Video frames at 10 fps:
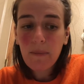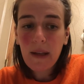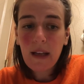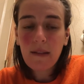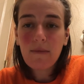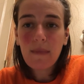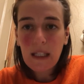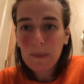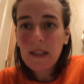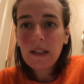but that's
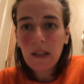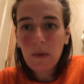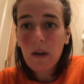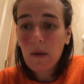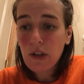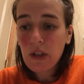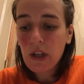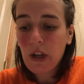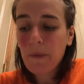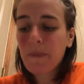basically what I want you to
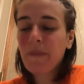know.